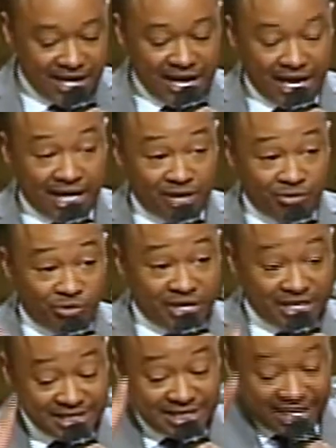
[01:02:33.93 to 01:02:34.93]
And
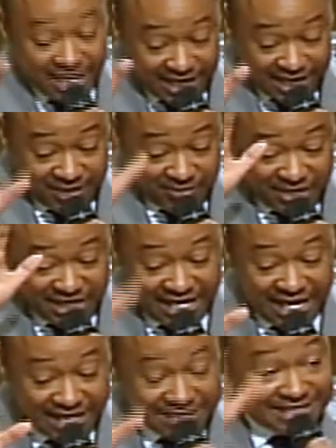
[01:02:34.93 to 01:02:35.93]
when they
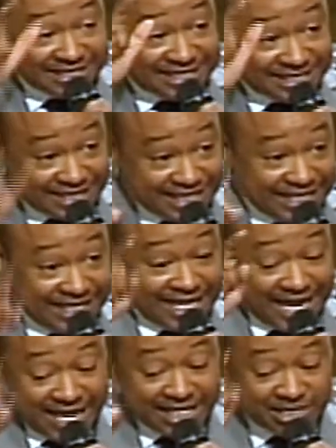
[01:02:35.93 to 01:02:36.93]
began to
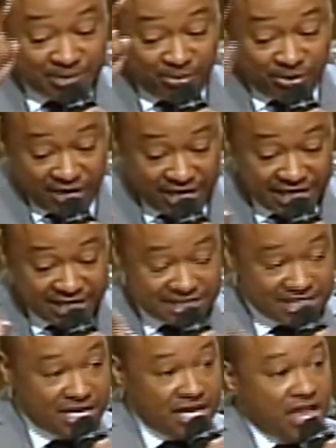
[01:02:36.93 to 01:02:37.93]
sing and to
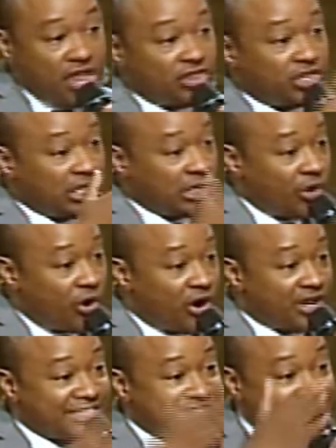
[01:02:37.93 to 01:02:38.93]
praise, the
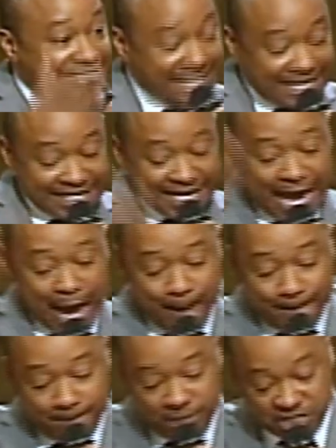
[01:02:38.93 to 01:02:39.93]
Lord set
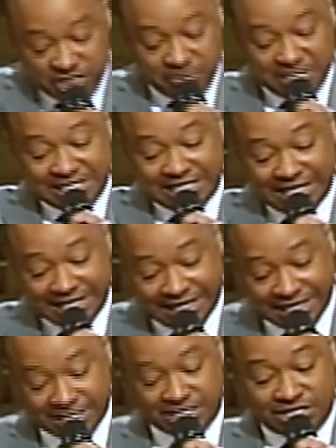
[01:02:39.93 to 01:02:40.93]
ambushments
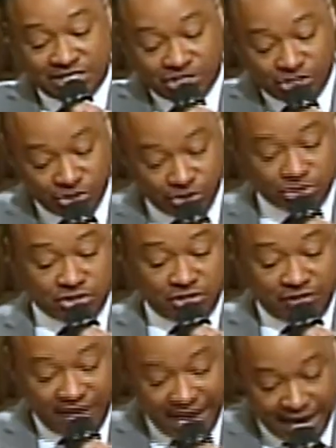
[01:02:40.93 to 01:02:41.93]
against the children
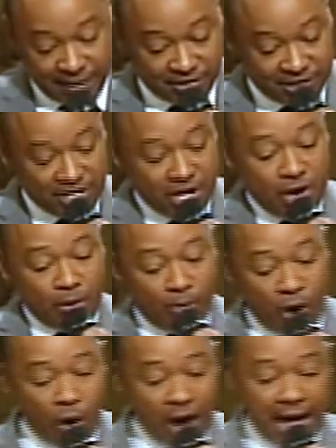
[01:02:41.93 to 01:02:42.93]
of Ammon,
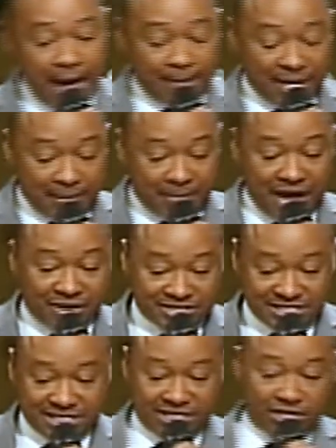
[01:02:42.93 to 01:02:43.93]
Moab, and Mount
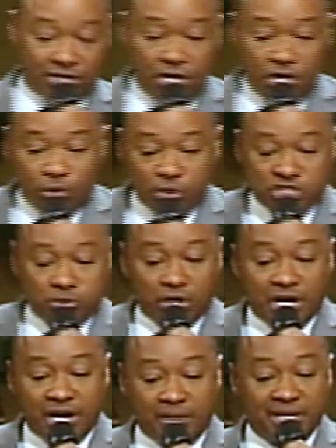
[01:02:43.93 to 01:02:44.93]
Seir, which were
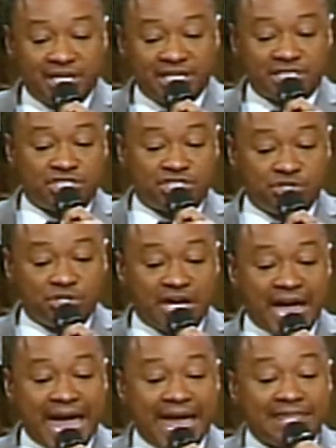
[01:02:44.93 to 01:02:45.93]
come against
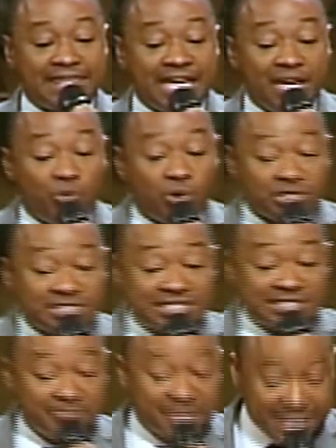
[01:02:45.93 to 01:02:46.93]
Judah, and they were
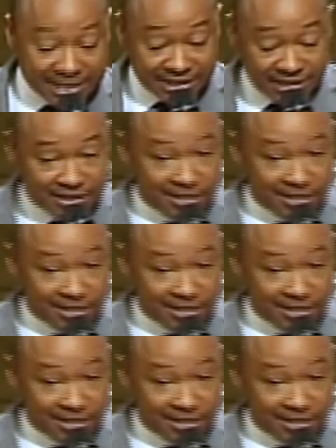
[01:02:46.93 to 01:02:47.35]
smitten.